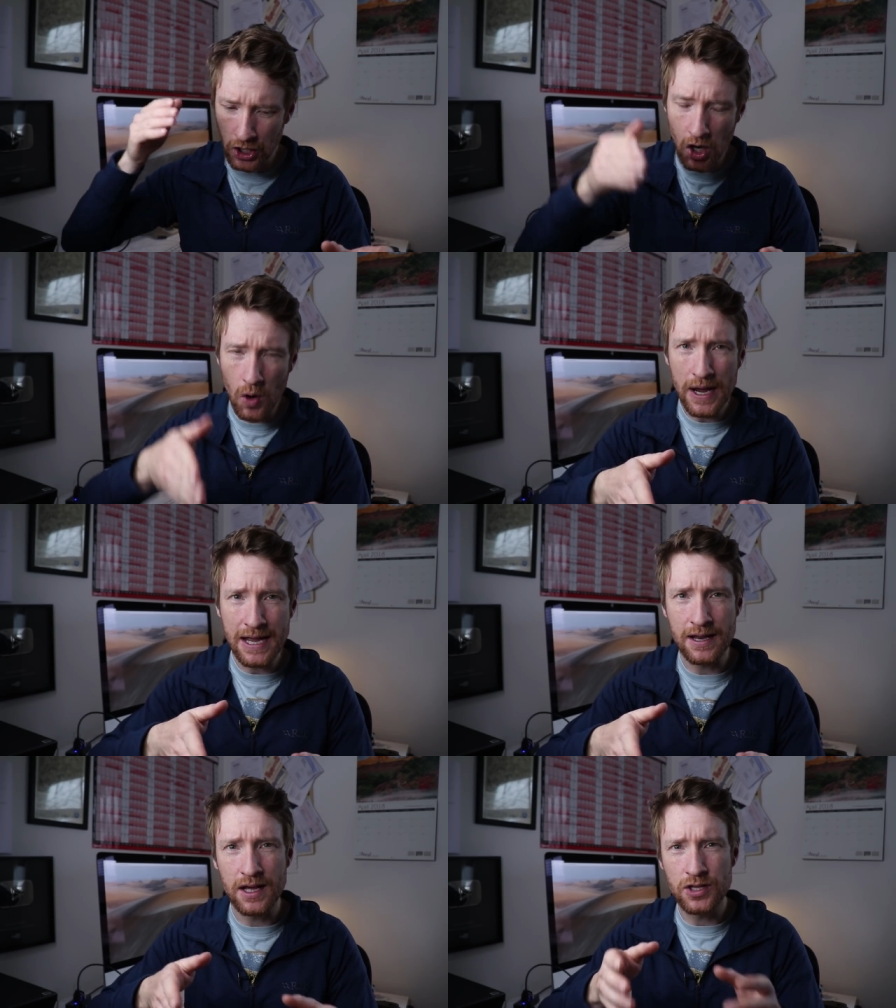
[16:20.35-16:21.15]
go
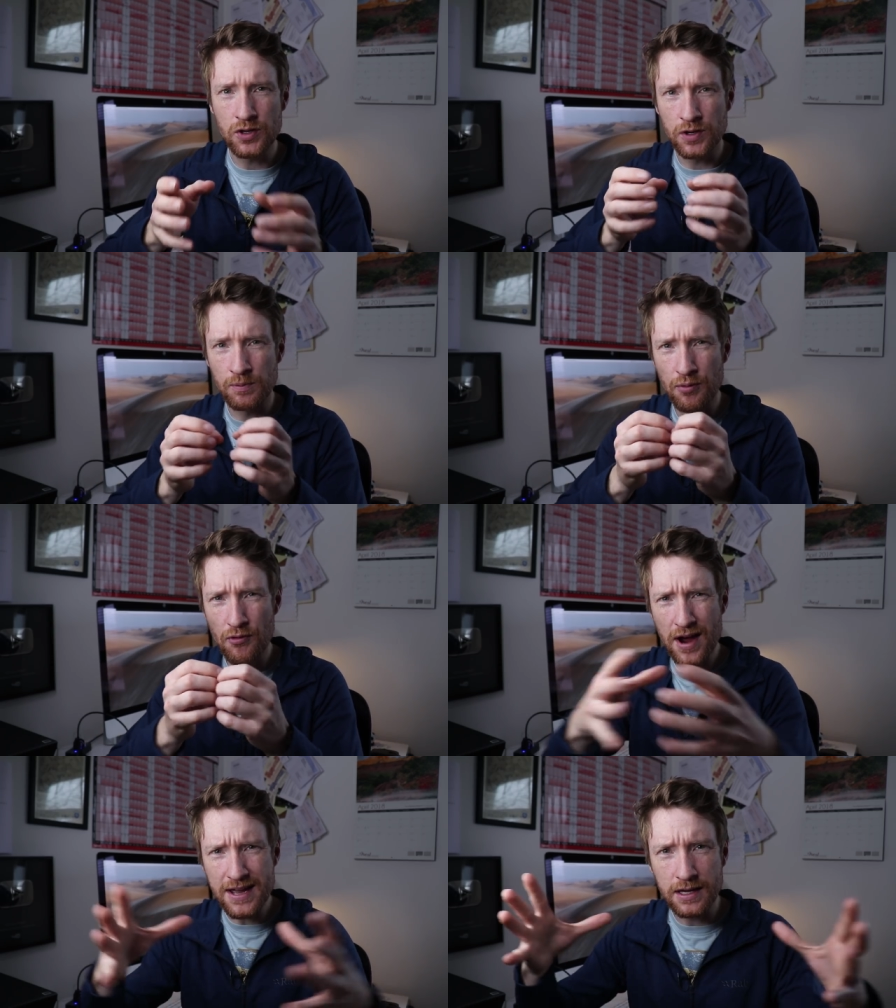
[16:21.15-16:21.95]
in and you can
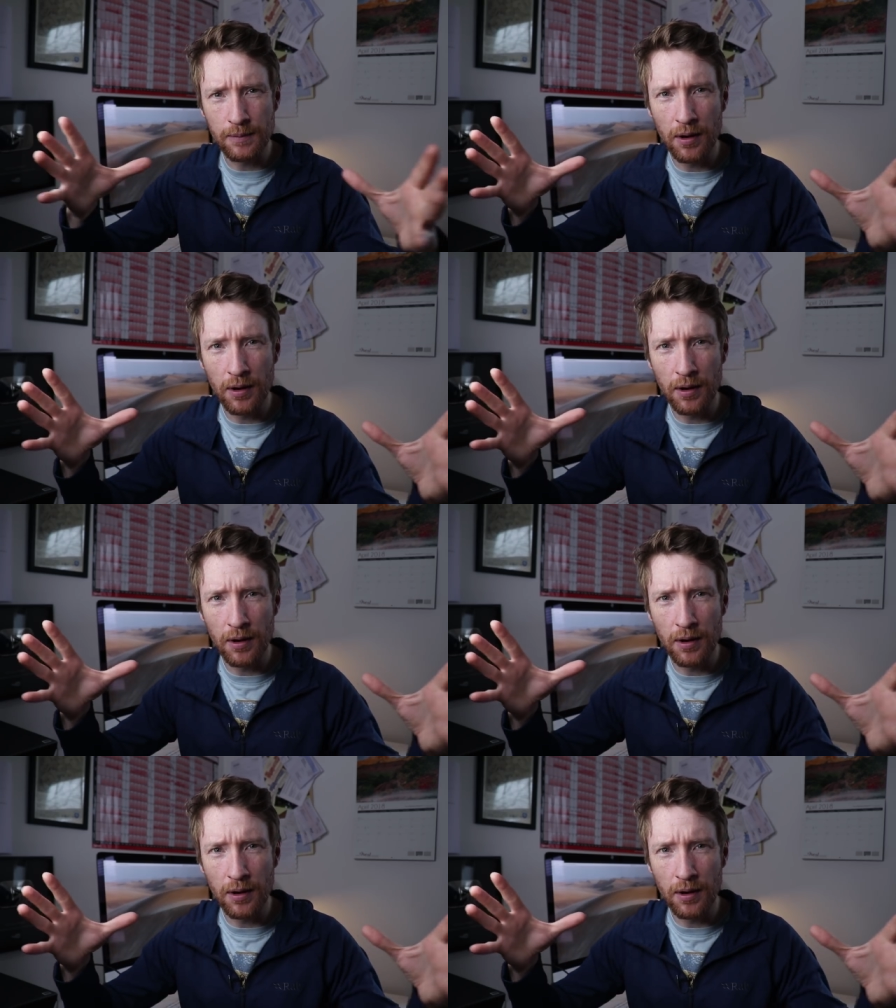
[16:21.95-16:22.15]
break